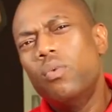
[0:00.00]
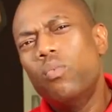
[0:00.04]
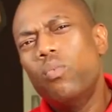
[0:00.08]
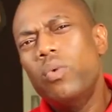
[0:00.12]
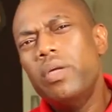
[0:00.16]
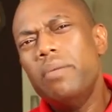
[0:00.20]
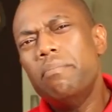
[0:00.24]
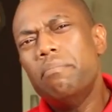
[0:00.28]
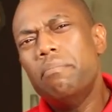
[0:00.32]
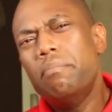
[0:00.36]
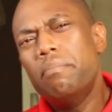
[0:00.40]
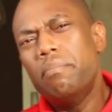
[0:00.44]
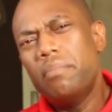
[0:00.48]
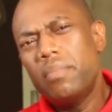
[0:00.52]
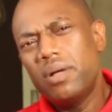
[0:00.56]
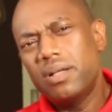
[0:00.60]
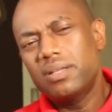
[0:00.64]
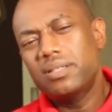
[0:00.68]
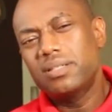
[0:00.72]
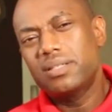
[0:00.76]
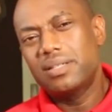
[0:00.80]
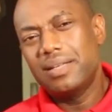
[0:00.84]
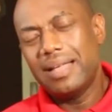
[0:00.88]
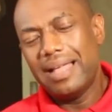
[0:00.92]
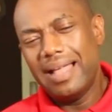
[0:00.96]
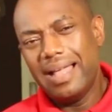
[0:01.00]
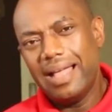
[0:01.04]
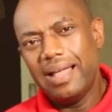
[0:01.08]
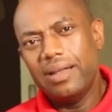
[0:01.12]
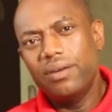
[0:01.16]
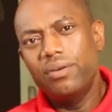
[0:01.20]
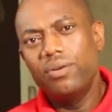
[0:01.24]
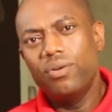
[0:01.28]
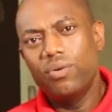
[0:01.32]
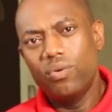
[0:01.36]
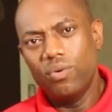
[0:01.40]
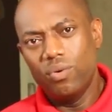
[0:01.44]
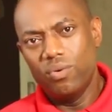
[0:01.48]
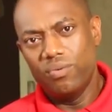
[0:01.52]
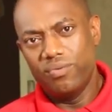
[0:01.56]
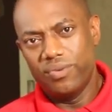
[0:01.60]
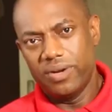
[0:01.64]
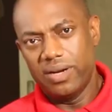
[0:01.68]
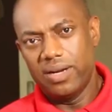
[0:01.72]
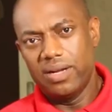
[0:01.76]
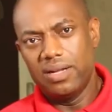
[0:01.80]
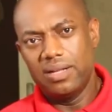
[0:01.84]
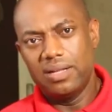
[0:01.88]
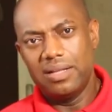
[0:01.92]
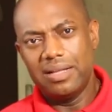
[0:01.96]
we must hand
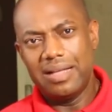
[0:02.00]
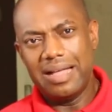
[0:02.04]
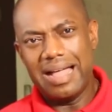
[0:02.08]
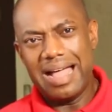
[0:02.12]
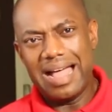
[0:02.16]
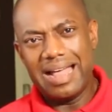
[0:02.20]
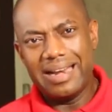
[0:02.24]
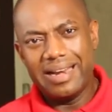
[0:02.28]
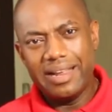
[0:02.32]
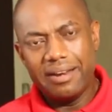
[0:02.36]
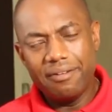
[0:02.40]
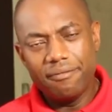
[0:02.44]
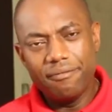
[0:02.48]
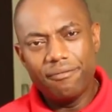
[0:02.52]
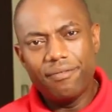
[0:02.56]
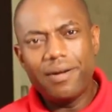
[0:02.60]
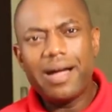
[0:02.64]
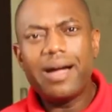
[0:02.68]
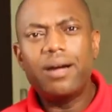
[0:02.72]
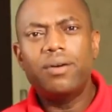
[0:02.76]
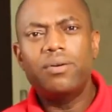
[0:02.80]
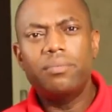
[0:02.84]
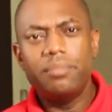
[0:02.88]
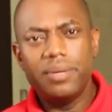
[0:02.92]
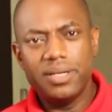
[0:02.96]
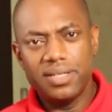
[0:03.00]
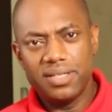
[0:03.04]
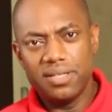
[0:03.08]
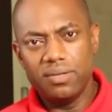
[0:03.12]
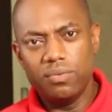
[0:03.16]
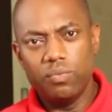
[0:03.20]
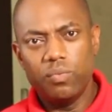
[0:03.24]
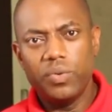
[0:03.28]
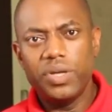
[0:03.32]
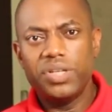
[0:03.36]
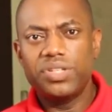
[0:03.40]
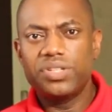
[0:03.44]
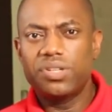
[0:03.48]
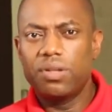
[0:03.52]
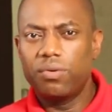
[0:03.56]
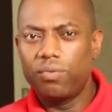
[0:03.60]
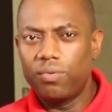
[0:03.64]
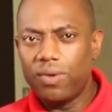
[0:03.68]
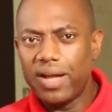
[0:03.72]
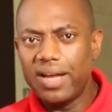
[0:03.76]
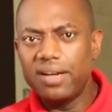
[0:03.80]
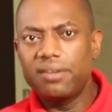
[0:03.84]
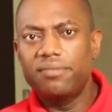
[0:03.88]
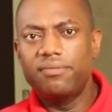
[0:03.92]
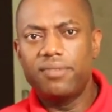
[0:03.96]
over an environment in which the
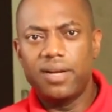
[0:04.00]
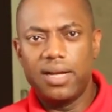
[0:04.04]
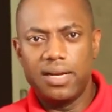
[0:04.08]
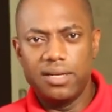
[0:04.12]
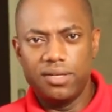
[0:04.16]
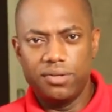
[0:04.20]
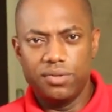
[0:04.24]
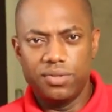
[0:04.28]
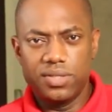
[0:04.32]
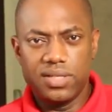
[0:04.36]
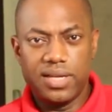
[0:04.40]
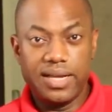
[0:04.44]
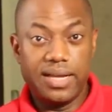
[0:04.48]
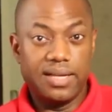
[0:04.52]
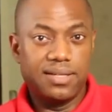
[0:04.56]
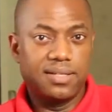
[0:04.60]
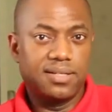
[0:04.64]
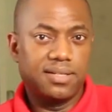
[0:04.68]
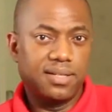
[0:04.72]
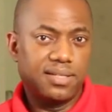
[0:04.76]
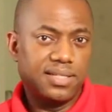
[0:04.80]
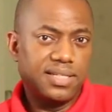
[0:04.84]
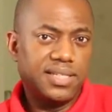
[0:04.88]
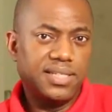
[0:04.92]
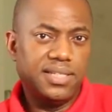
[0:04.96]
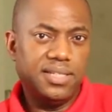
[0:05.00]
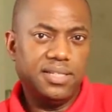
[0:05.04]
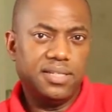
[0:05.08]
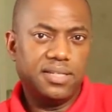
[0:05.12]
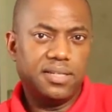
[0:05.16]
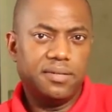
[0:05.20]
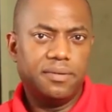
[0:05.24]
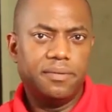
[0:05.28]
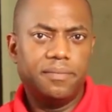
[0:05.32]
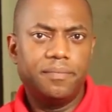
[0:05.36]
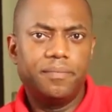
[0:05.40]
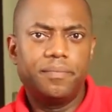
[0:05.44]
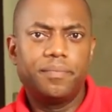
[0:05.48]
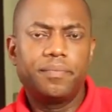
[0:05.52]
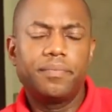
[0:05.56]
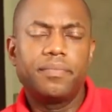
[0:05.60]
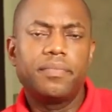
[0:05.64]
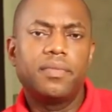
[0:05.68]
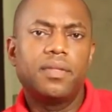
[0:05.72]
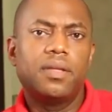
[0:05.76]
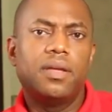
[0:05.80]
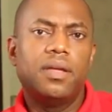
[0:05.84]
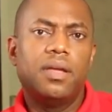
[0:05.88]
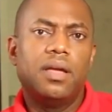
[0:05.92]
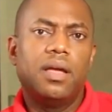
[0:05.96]
right values can succeed.
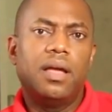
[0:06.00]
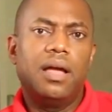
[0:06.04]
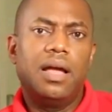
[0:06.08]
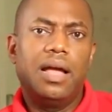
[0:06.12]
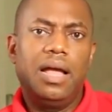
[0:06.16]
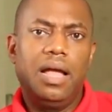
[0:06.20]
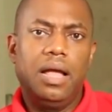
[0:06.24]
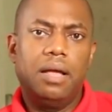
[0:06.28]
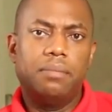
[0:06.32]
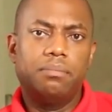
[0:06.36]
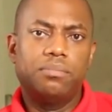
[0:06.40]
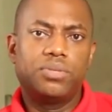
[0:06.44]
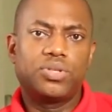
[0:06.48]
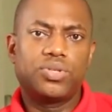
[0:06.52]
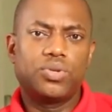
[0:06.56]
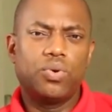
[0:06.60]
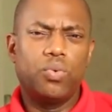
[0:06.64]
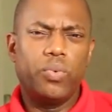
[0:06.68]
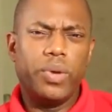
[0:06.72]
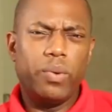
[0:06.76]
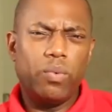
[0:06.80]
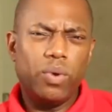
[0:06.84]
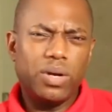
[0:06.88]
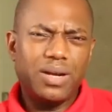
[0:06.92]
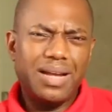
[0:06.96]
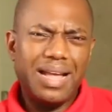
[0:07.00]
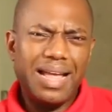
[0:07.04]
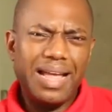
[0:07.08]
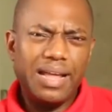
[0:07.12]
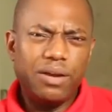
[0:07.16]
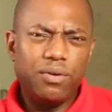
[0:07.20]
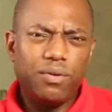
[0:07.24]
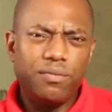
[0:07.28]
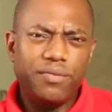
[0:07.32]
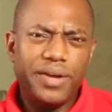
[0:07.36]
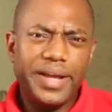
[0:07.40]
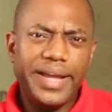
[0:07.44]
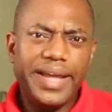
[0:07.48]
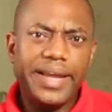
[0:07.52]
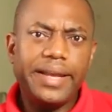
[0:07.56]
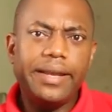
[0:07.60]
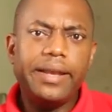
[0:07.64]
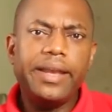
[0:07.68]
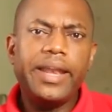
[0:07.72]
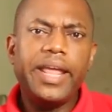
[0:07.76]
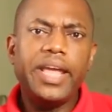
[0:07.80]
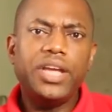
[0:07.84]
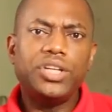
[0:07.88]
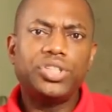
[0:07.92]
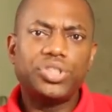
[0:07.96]
So we want to hand over a
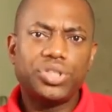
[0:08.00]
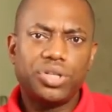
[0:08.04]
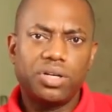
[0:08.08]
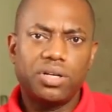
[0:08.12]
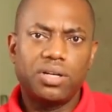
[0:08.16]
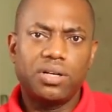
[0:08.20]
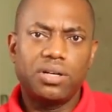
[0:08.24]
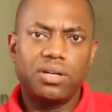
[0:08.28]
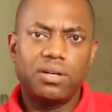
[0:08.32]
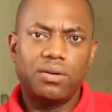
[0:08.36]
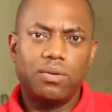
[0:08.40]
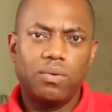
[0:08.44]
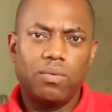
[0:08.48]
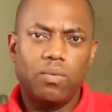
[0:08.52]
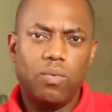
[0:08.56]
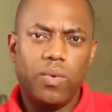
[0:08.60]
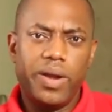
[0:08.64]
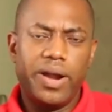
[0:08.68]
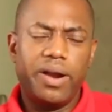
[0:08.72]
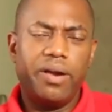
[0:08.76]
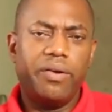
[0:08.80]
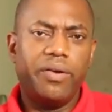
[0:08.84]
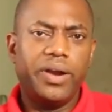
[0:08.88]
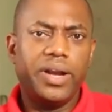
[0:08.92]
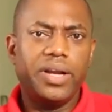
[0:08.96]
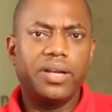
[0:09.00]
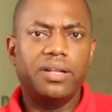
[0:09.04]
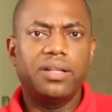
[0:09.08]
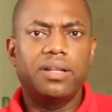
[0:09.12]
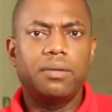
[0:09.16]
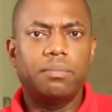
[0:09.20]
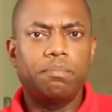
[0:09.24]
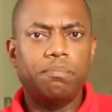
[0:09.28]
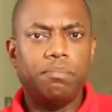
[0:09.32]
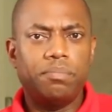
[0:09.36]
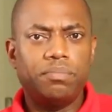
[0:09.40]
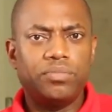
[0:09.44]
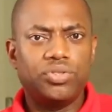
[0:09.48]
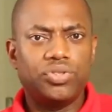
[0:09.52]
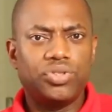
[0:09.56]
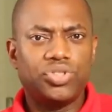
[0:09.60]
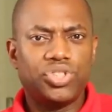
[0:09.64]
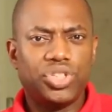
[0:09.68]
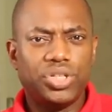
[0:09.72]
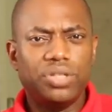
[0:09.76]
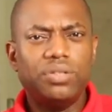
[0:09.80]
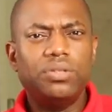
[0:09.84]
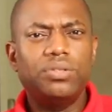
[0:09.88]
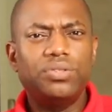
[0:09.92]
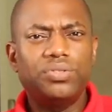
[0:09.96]
nation wherein the
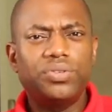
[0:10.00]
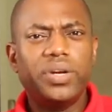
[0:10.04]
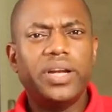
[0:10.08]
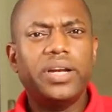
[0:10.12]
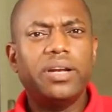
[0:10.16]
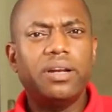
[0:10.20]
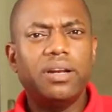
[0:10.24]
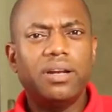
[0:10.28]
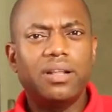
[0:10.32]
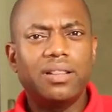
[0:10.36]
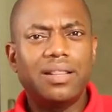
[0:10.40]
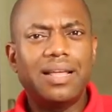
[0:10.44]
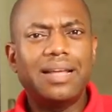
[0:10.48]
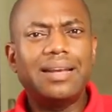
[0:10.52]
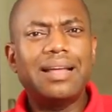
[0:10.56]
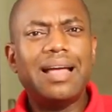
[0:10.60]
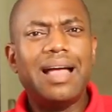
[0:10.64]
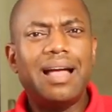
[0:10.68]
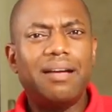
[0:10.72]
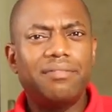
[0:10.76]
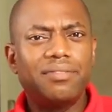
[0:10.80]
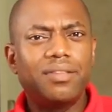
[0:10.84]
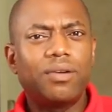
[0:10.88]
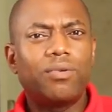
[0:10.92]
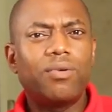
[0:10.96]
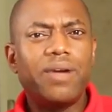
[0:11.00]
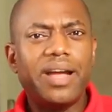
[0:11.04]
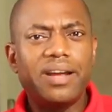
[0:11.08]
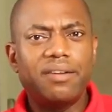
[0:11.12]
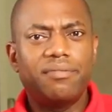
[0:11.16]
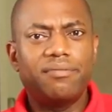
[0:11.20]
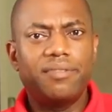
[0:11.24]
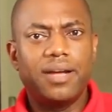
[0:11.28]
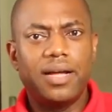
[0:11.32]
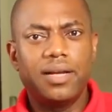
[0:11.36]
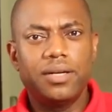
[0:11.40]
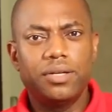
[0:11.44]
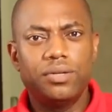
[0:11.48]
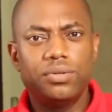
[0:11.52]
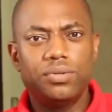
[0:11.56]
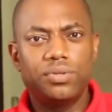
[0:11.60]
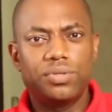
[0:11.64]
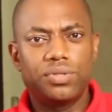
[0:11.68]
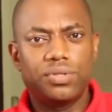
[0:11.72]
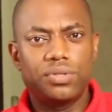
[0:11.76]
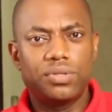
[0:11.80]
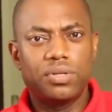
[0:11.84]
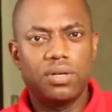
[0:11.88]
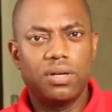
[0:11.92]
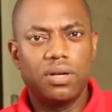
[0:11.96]
children that have the right
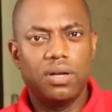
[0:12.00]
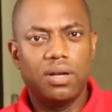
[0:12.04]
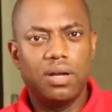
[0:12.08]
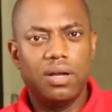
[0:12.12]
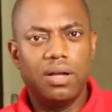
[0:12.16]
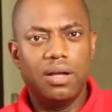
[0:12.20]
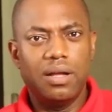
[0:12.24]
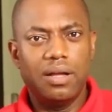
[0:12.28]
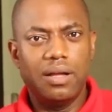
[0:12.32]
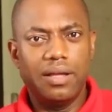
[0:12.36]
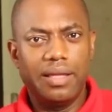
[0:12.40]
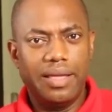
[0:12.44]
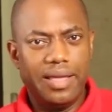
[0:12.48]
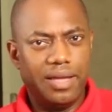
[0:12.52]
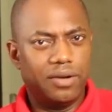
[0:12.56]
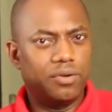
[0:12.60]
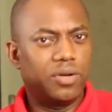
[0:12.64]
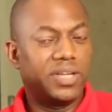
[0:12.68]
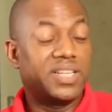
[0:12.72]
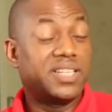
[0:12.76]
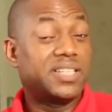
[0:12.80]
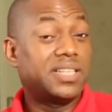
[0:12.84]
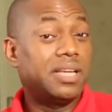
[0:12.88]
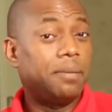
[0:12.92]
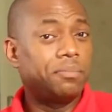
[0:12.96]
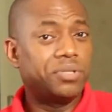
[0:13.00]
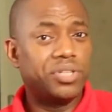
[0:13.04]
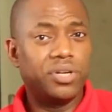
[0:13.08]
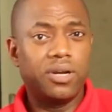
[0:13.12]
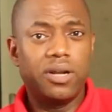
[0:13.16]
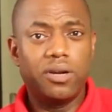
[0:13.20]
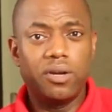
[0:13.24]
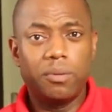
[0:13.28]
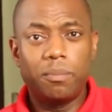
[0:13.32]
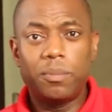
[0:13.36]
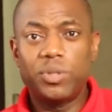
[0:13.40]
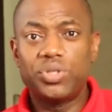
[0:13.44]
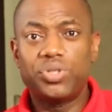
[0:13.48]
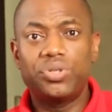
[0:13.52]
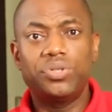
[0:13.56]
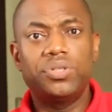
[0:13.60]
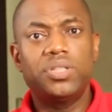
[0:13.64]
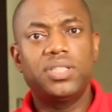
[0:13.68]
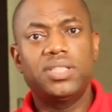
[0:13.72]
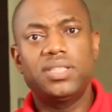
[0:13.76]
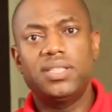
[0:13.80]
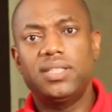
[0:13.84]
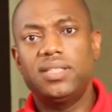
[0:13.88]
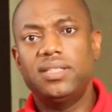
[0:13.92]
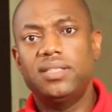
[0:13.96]
values get exceptional
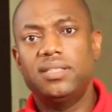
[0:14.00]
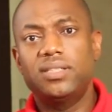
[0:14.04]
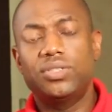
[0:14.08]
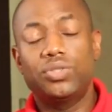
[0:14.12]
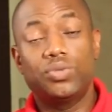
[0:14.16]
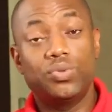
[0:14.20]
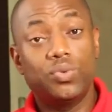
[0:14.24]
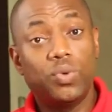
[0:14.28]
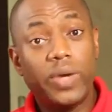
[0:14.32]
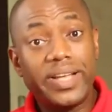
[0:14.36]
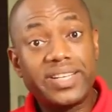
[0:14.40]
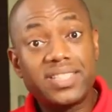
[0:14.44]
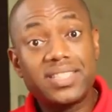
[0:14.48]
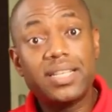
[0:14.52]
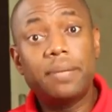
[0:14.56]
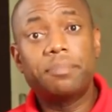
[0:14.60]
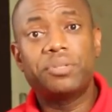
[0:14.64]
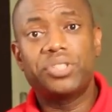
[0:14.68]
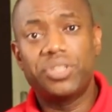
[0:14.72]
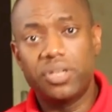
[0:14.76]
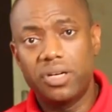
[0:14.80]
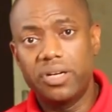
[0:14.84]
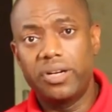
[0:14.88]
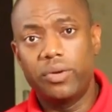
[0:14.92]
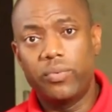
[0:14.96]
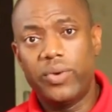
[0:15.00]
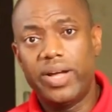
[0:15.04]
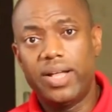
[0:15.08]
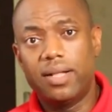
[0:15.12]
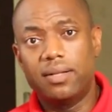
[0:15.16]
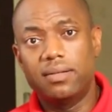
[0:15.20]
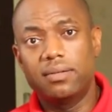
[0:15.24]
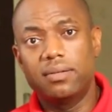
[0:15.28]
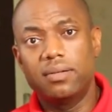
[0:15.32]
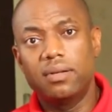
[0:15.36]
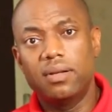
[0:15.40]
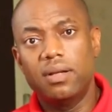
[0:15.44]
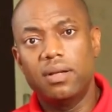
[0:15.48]
opportunities, do exceptionally well.